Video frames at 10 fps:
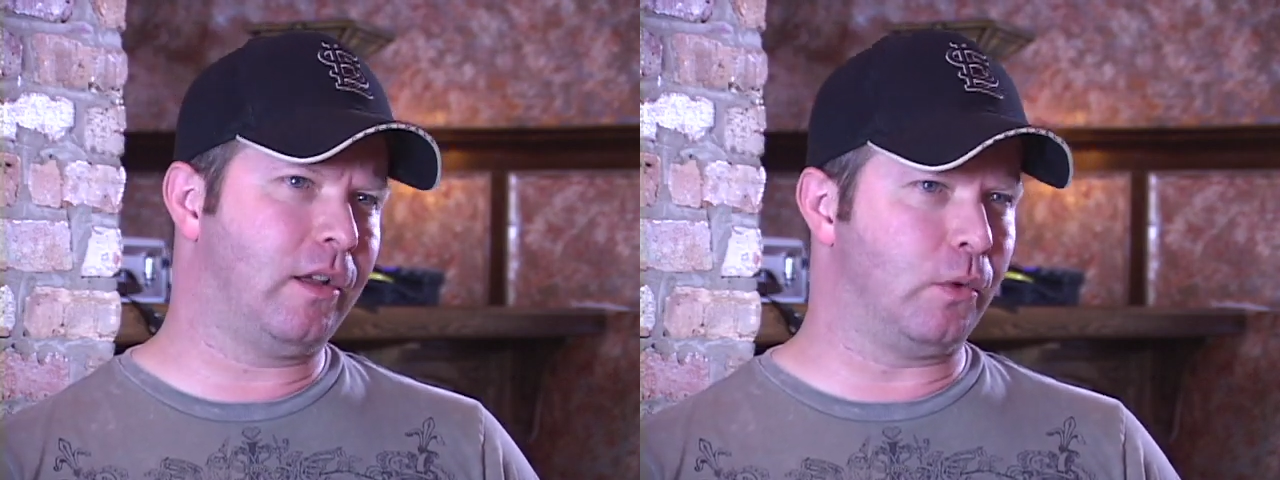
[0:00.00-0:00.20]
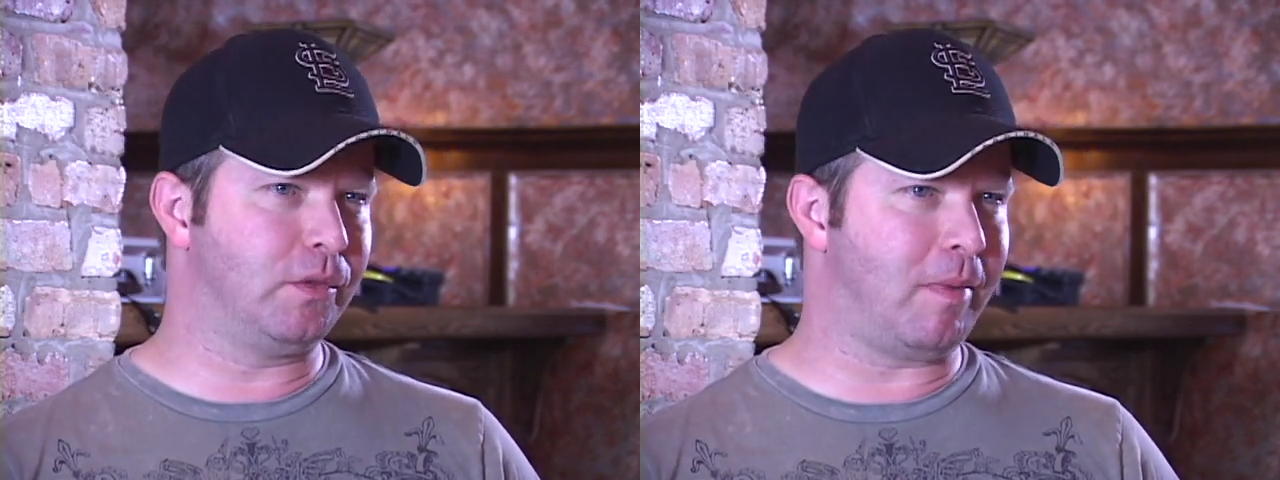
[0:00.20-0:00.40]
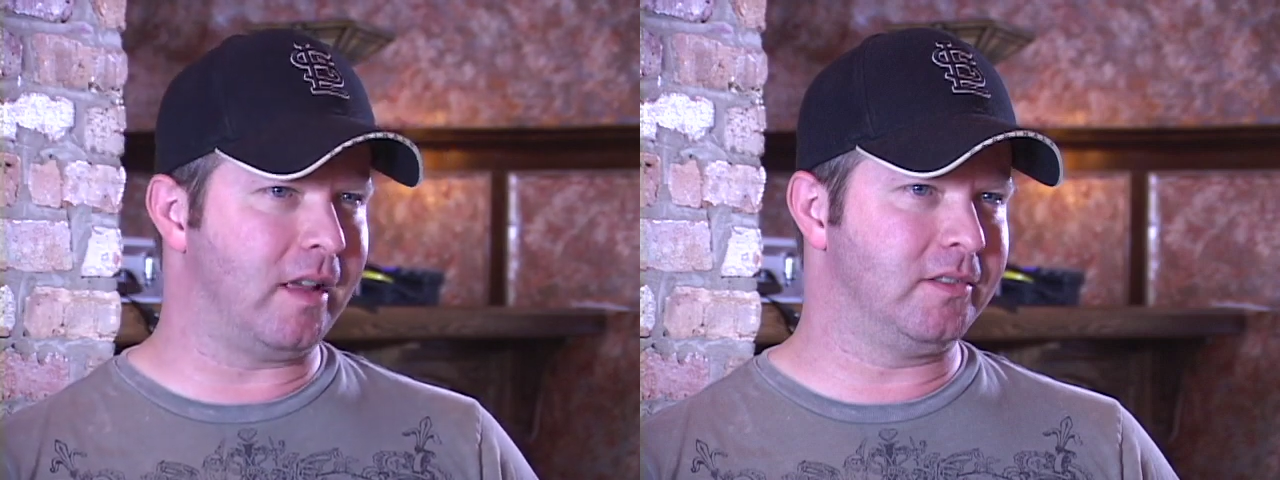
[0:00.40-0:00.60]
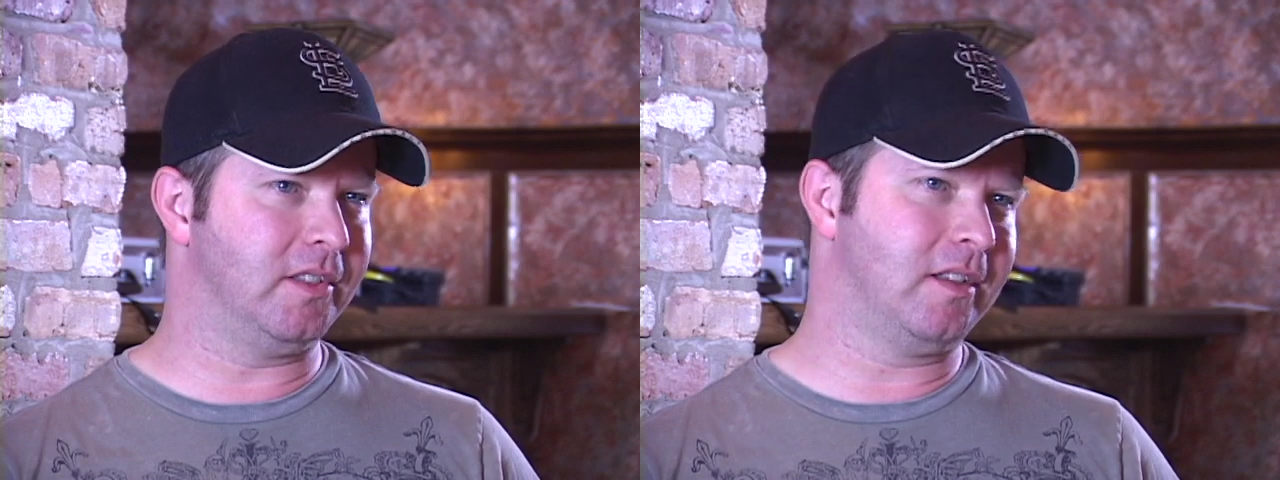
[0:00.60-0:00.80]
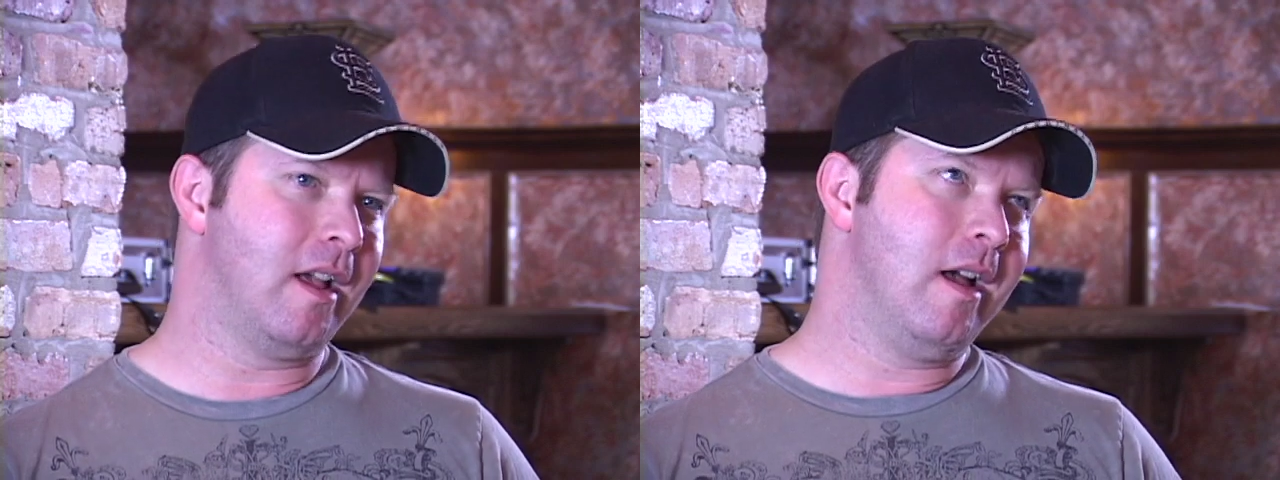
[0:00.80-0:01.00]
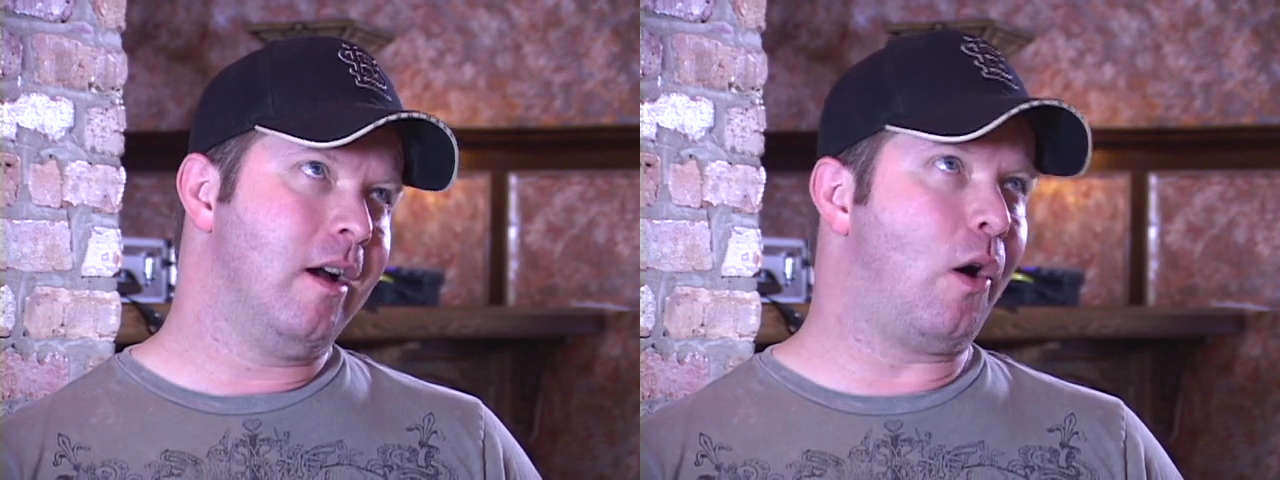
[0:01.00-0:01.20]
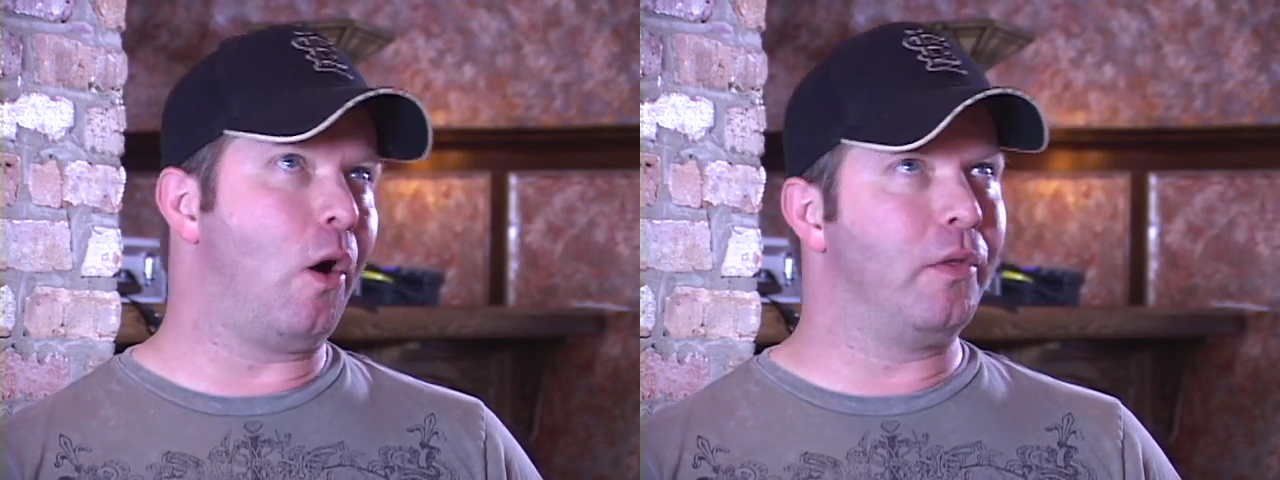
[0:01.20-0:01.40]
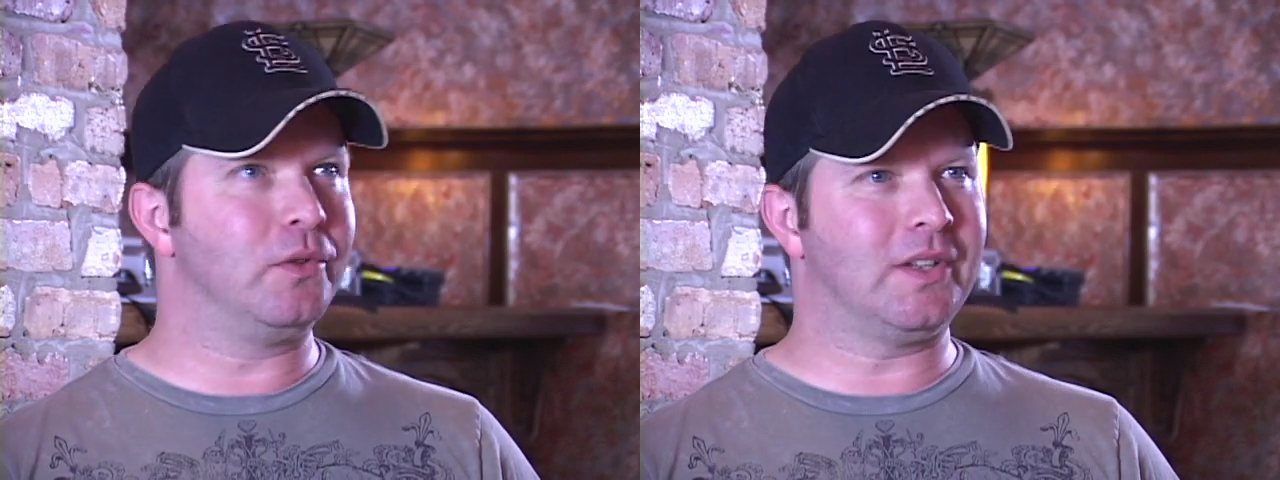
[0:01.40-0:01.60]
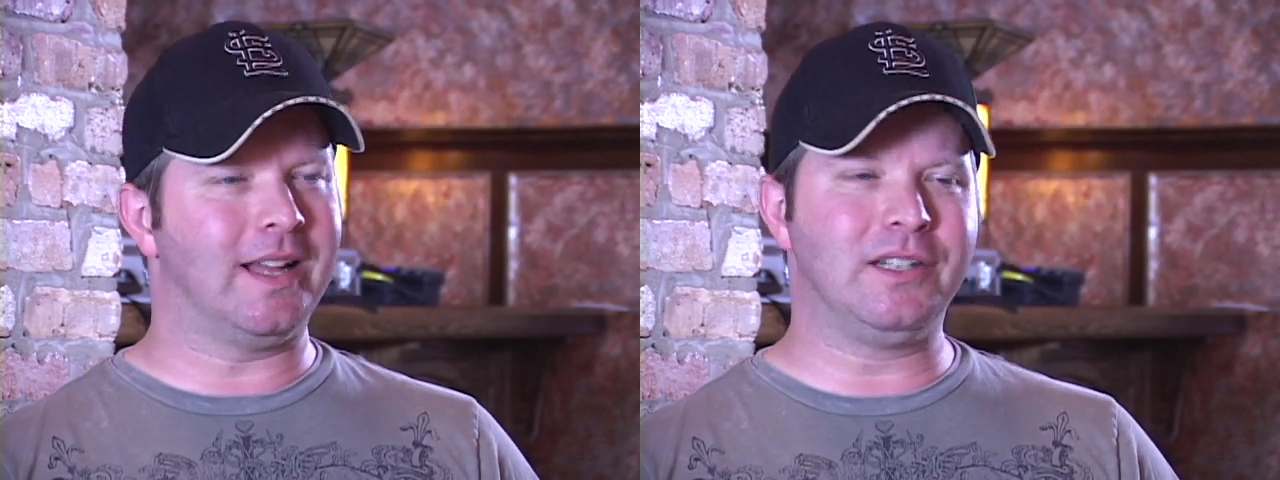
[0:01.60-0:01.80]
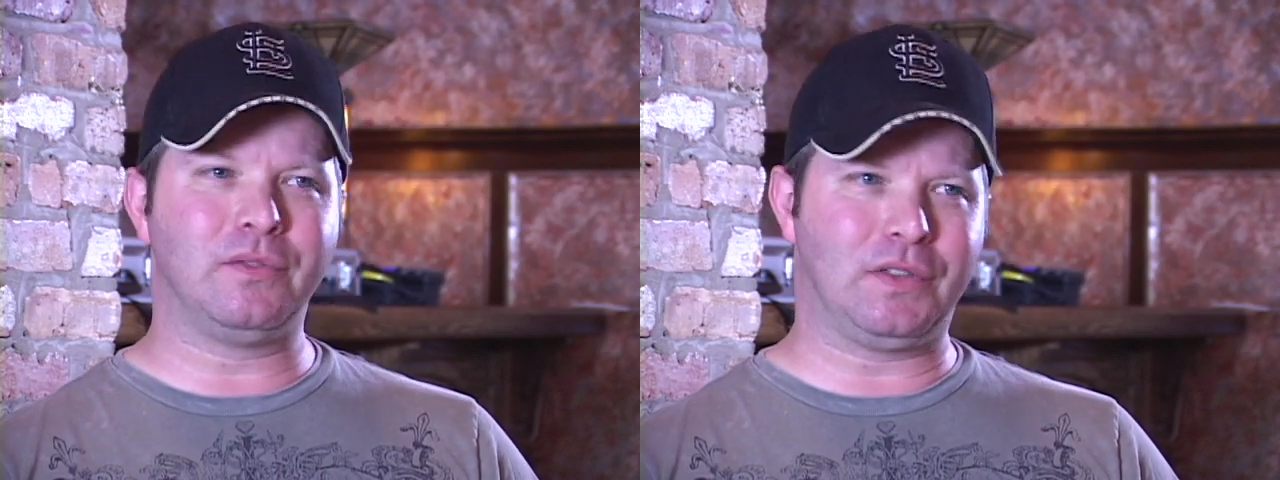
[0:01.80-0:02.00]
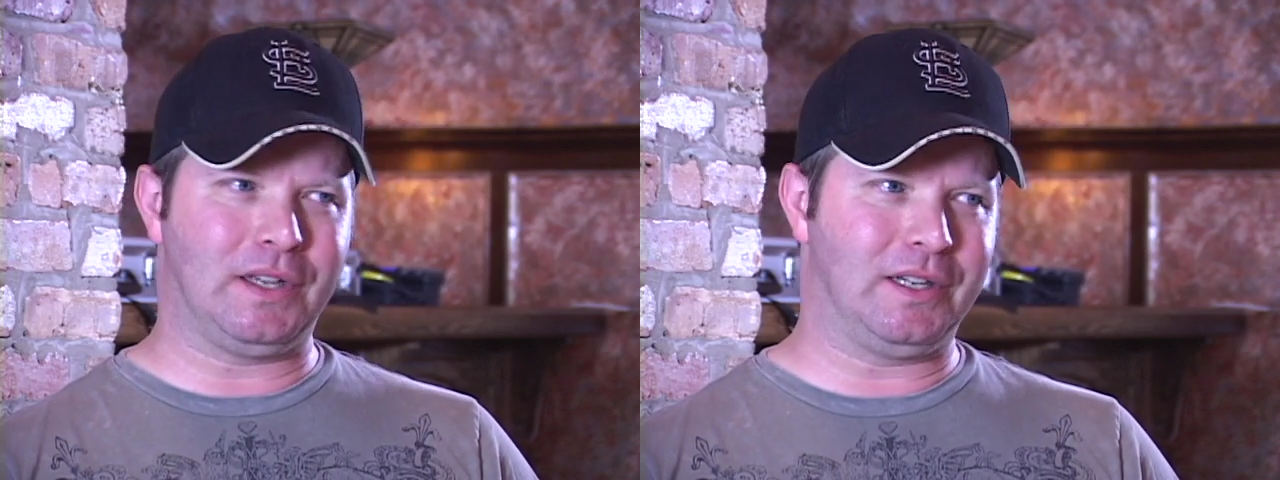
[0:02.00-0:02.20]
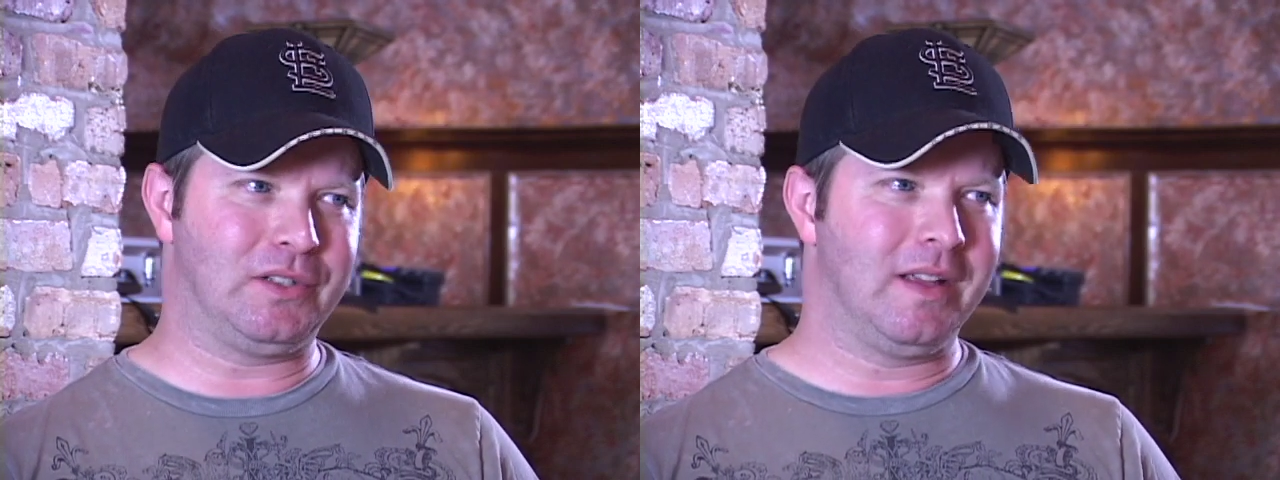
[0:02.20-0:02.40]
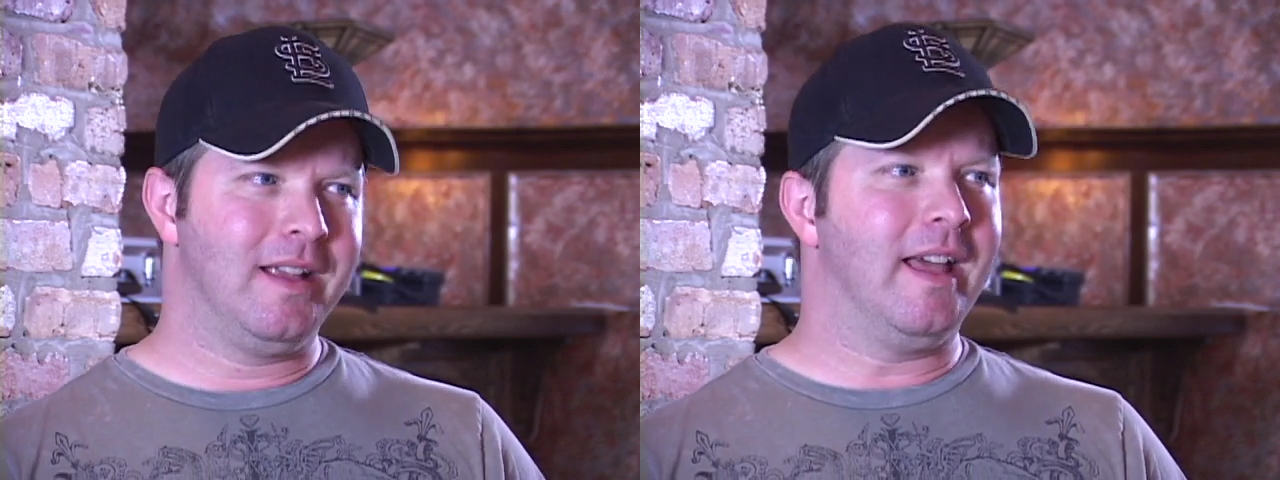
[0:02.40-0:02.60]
ghost bosses, all those kind of things.